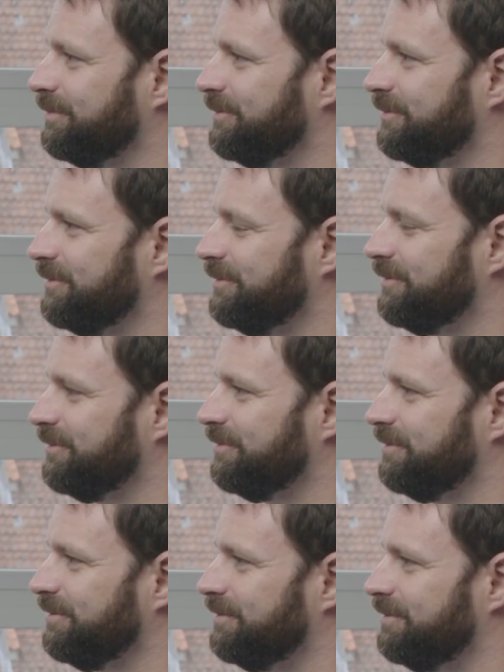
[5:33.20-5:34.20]

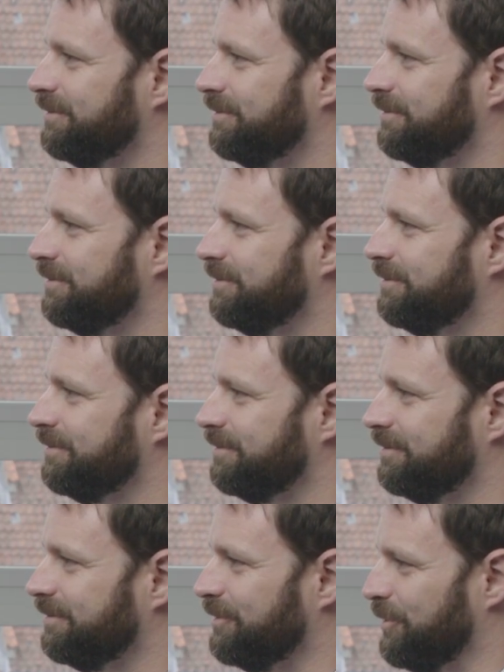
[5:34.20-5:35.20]

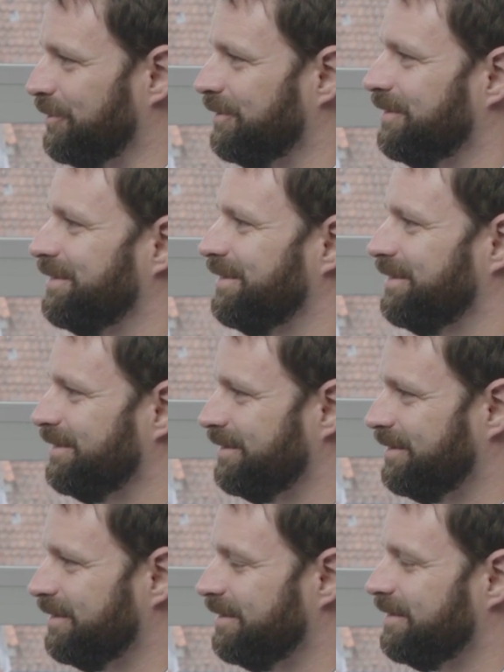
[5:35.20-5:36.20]

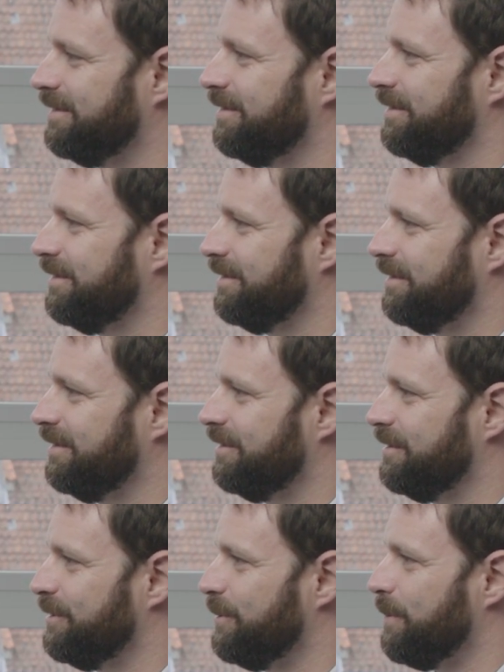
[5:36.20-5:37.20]

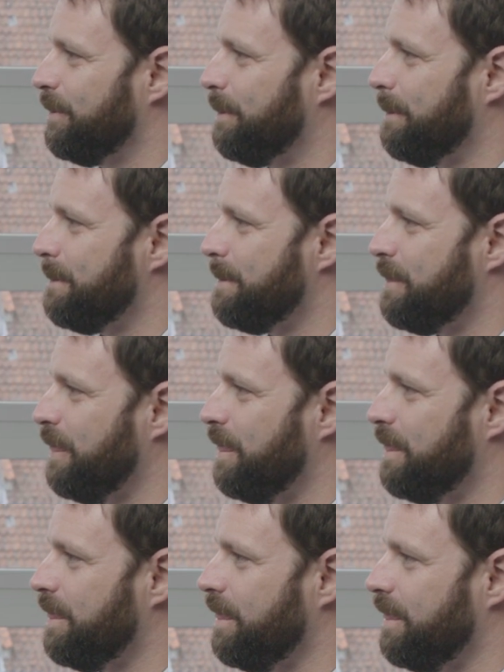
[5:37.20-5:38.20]

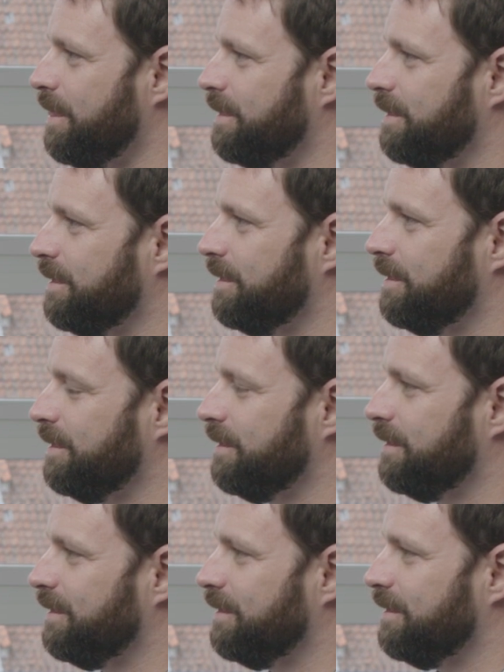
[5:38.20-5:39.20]

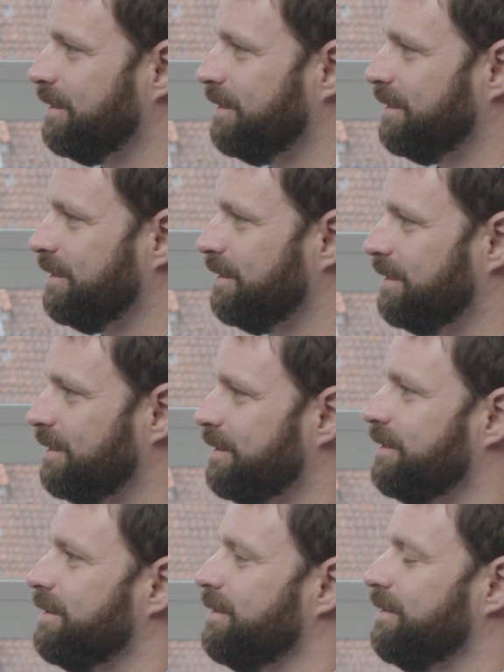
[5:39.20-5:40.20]

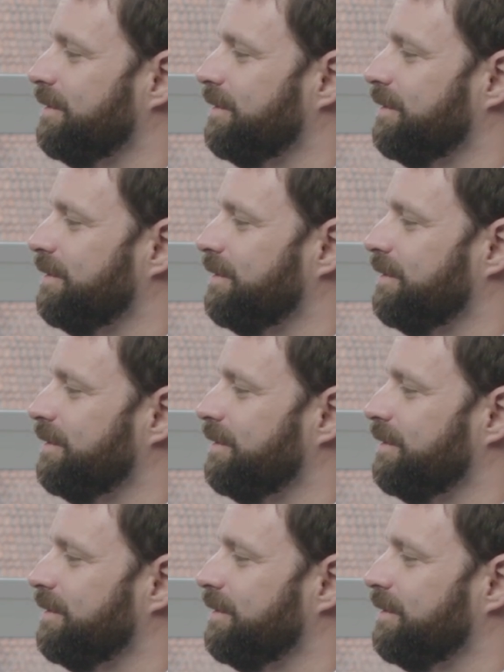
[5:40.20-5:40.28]
This person isn't speaking.